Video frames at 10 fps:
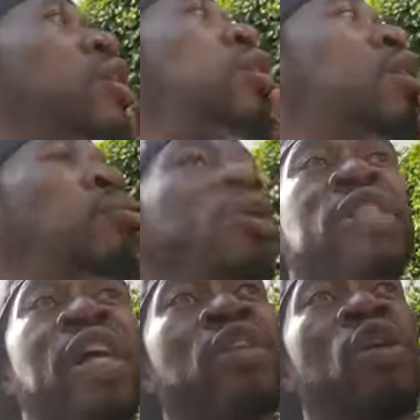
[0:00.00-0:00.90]
heart
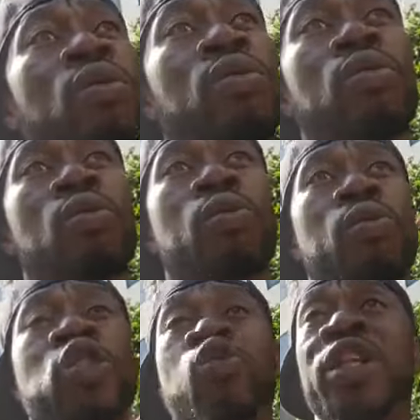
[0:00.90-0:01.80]
because I know
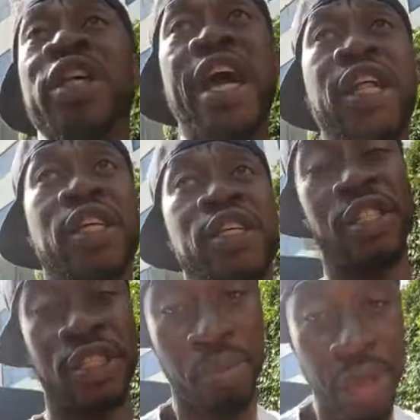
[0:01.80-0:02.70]
what's really ailing
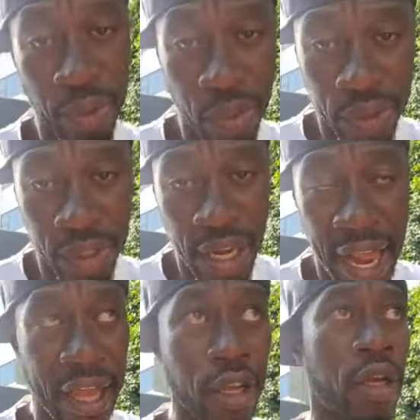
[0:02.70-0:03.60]
us as a people is the
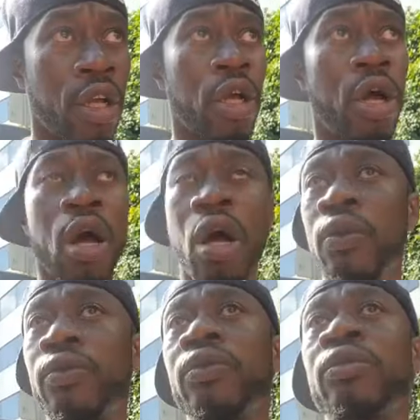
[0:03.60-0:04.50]
lack
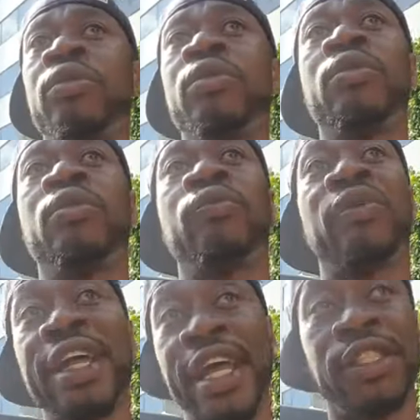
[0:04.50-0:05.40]
of
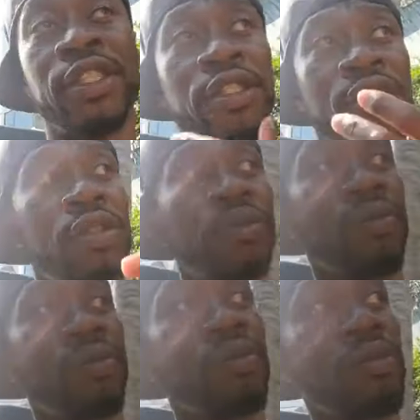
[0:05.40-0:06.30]
finances.
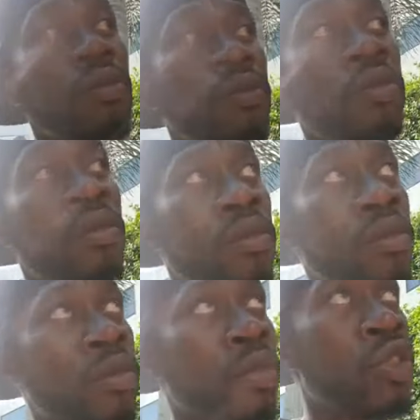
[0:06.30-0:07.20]

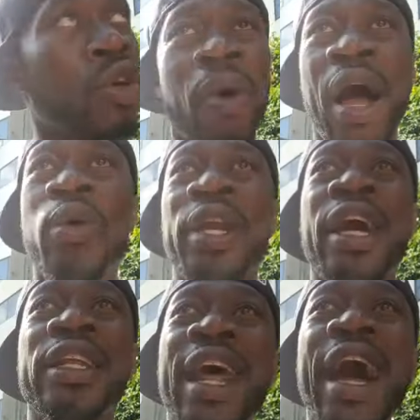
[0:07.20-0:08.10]
So why would
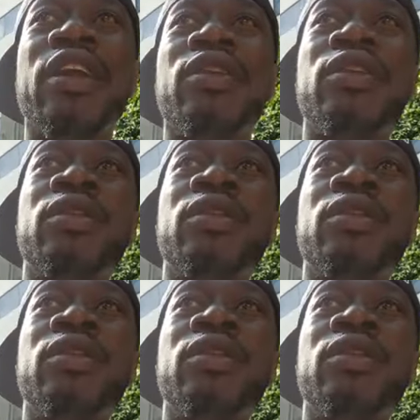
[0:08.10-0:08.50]
I not